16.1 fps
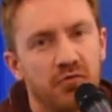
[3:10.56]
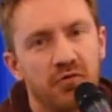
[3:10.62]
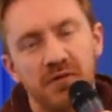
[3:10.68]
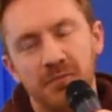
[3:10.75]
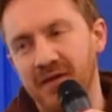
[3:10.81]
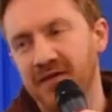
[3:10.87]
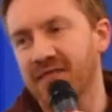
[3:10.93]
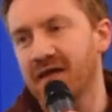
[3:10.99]
want to
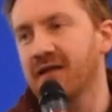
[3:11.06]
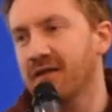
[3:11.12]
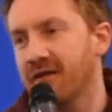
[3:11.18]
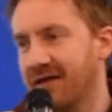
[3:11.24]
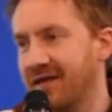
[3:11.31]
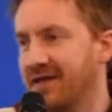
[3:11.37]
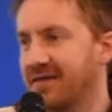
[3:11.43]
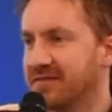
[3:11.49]
be that
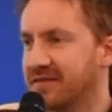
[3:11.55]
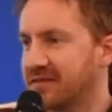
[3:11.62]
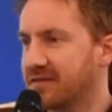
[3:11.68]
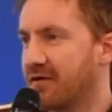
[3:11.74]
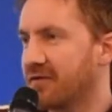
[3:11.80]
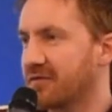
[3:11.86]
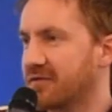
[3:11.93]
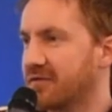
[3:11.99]
light in the
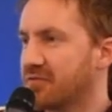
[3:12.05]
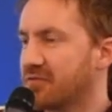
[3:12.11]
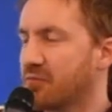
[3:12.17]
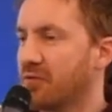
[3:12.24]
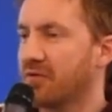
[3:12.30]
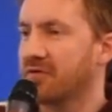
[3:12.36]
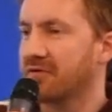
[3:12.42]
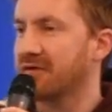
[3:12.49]
darkness,
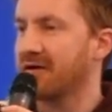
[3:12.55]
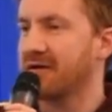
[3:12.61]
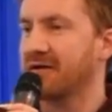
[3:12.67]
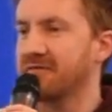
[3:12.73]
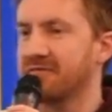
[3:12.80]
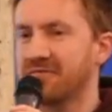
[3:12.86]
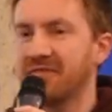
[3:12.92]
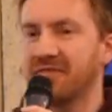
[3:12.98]
what kind
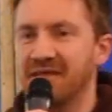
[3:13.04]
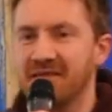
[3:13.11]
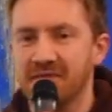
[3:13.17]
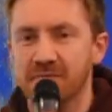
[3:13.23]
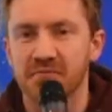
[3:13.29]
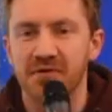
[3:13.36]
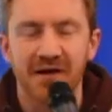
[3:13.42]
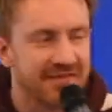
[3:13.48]
of things
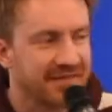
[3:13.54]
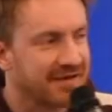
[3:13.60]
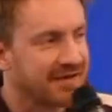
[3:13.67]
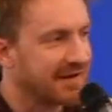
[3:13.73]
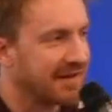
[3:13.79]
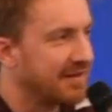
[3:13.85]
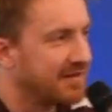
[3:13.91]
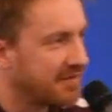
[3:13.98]

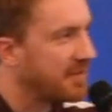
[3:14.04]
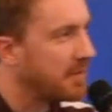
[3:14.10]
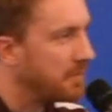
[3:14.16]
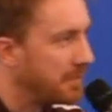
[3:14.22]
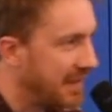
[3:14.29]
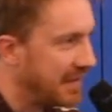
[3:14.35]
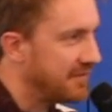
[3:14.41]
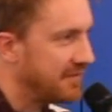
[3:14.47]
practically does it
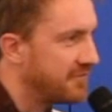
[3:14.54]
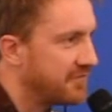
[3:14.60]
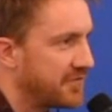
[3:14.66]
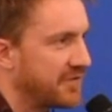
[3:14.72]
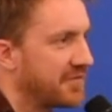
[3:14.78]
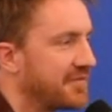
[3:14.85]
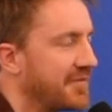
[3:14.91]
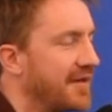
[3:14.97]
mean for
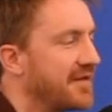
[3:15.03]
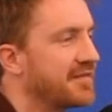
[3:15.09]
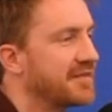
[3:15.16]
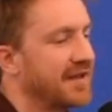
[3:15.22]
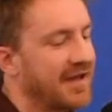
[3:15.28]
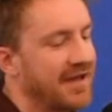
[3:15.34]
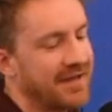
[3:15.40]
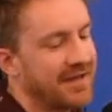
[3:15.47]
us day to
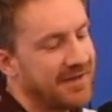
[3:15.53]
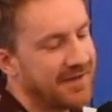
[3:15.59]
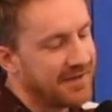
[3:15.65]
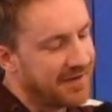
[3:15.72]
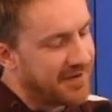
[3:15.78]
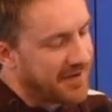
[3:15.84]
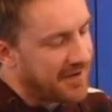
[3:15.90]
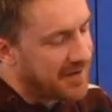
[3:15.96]
day?
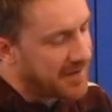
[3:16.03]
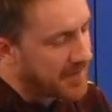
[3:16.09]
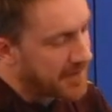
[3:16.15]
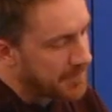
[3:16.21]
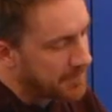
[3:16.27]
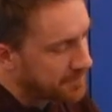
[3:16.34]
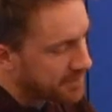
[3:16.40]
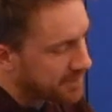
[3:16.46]

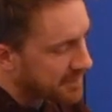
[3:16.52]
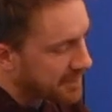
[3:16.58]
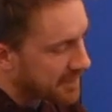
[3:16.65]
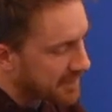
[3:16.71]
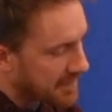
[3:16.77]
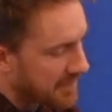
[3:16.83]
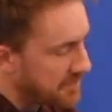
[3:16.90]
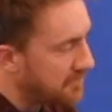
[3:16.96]
Um,
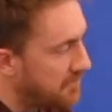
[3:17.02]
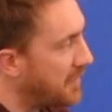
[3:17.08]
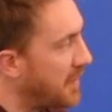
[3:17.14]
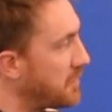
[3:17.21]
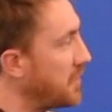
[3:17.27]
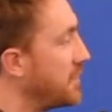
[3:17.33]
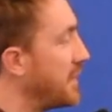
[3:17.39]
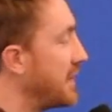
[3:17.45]

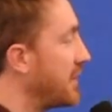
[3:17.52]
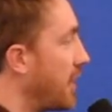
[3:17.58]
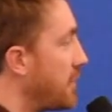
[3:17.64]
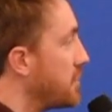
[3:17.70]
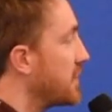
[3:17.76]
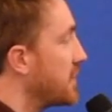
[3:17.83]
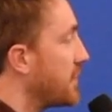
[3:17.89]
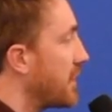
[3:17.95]
maybe being
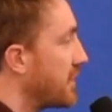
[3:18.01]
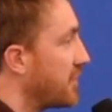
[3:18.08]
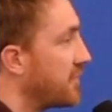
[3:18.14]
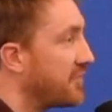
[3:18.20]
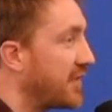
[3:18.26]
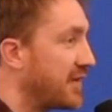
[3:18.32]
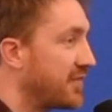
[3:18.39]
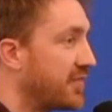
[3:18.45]
open about your
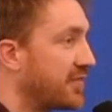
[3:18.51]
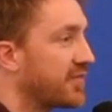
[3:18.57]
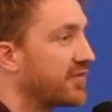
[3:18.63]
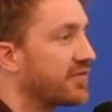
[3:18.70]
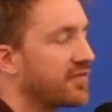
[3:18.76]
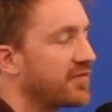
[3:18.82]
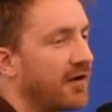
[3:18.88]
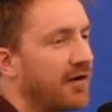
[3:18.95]
faith is a
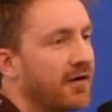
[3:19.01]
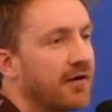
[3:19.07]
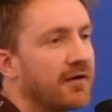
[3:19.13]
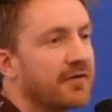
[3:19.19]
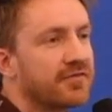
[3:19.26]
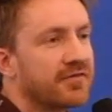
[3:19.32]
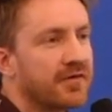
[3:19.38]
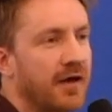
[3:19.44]

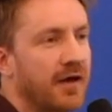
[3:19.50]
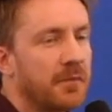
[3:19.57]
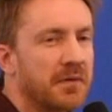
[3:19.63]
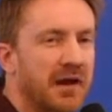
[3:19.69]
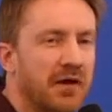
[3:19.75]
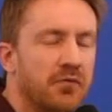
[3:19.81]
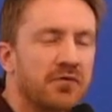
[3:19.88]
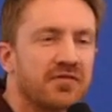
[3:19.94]
start, uh,
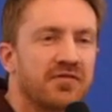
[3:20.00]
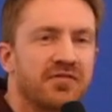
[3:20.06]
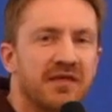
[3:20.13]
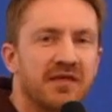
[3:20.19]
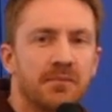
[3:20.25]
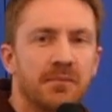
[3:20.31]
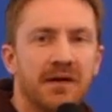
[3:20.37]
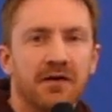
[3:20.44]
but I wanted to
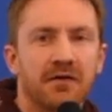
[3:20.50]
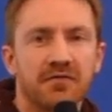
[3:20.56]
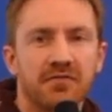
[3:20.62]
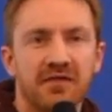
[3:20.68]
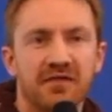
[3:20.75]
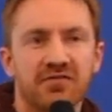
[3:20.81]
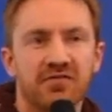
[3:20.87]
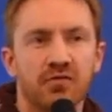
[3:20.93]
think about
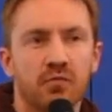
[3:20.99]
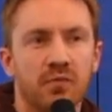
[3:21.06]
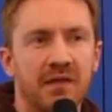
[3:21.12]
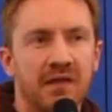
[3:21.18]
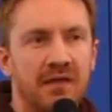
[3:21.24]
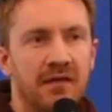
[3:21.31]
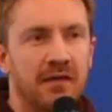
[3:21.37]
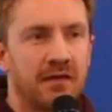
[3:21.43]
things that
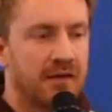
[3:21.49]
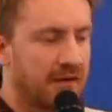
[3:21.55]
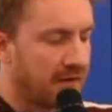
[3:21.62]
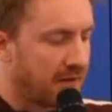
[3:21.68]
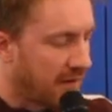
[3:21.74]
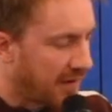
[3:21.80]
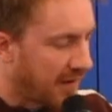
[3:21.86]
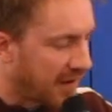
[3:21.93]
we
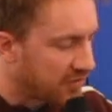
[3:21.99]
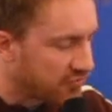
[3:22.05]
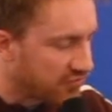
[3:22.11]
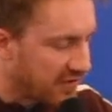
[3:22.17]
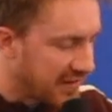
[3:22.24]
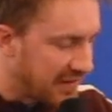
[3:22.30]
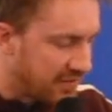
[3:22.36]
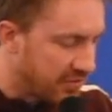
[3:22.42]
uh,
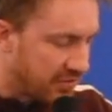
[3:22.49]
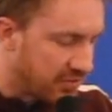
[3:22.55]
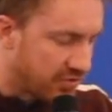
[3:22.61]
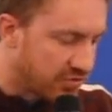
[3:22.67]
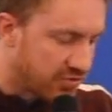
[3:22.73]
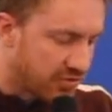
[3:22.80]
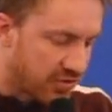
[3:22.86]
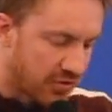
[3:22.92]
actually
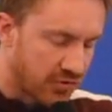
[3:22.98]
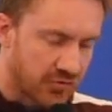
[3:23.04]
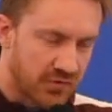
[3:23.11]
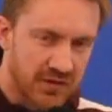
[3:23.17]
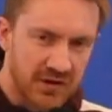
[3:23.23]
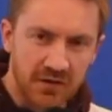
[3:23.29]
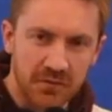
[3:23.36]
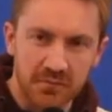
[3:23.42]
do.
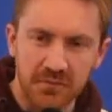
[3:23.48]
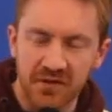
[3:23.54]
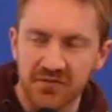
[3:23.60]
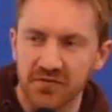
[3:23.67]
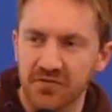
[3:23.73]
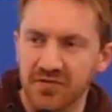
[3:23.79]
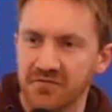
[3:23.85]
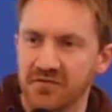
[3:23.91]
You know, in
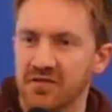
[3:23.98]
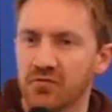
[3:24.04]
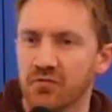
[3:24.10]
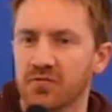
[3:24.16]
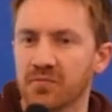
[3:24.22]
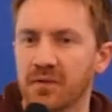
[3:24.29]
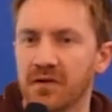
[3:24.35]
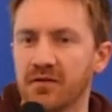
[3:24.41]
Matthew 7, it
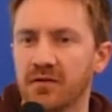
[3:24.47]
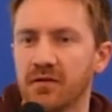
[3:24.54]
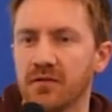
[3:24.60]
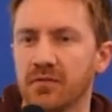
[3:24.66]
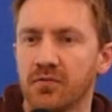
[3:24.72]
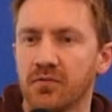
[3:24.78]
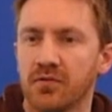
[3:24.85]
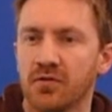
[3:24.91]
talks about
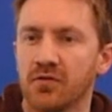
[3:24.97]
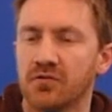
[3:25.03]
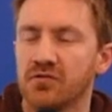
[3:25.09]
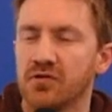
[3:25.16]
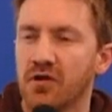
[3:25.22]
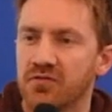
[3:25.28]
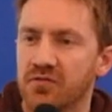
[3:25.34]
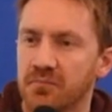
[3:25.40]
you'll
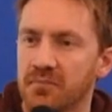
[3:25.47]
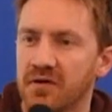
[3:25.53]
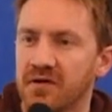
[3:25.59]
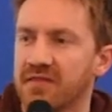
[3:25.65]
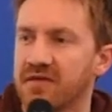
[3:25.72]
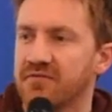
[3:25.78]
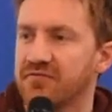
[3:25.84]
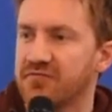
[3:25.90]
know them by
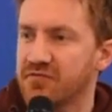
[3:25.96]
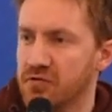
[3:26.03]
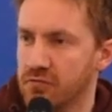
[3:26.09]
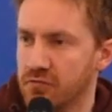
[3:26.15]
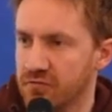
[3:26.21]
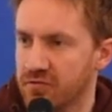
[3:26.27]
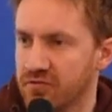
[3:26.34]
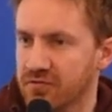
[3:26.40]
their
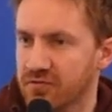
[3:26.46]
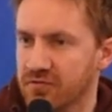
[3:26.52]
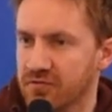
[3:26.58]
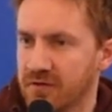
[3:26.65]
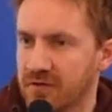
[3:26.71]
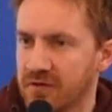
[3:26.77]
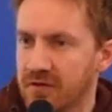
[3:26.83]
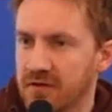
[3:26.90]
fruits.
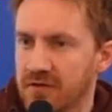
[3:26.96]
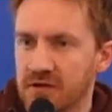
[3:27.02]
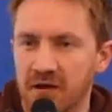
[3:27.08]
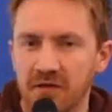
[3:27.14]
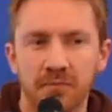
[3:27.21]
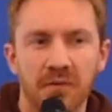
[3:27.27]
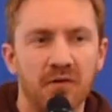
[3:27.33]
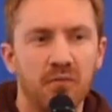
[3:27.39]
You know,
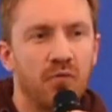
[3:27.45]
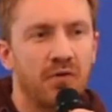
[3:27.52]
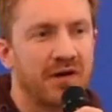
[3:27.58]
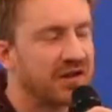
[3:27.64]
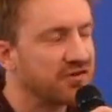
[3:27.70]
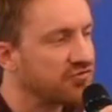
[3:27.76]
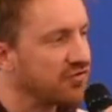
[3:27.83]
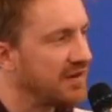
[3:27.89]
and by what
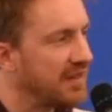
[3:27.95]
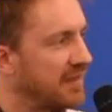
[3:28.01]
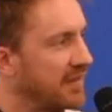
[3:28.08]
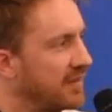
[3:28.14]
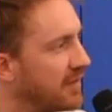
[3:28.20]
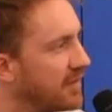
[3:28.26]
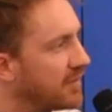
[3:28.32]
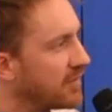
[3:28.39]

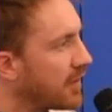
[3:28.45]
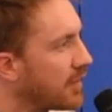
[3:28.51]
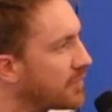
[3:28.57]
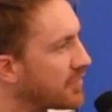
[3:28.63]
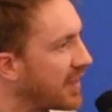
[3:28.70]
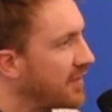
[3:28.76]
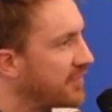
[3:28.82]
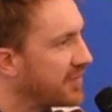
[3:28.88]
actually
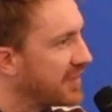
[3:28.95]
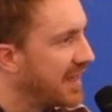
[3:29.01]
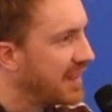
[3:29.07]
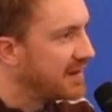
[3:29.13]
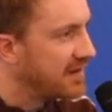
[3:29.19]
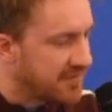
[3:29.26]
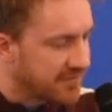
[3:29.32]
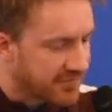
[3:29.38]
comes out at the
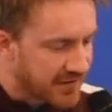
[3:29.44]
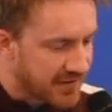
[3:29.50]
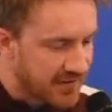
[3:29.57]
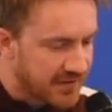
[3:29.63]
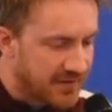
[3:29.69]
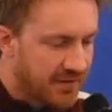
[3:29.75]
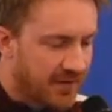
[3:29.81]
end of it.